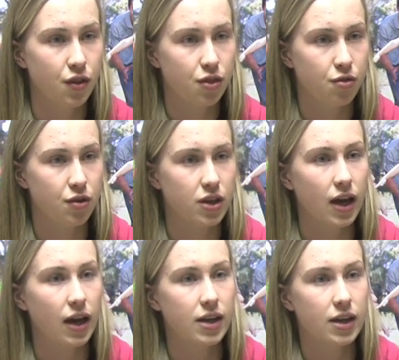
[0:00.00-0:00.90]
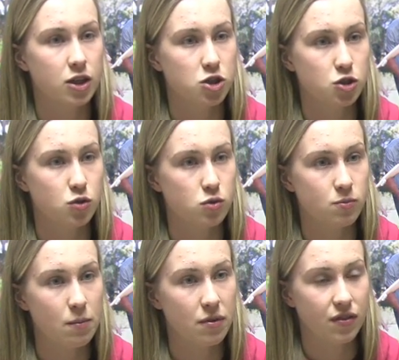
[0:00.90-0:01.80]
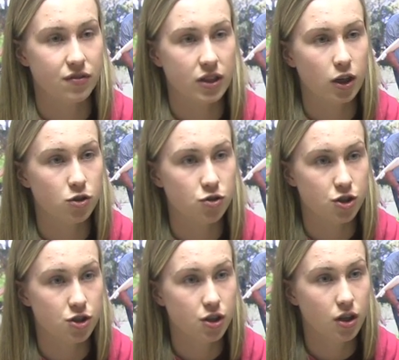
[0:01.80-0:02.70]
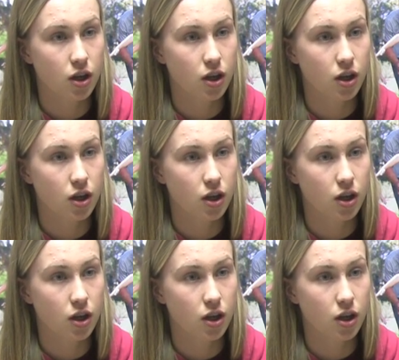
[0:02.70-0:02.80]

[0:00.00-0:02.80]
3K English schools, maybe 1500,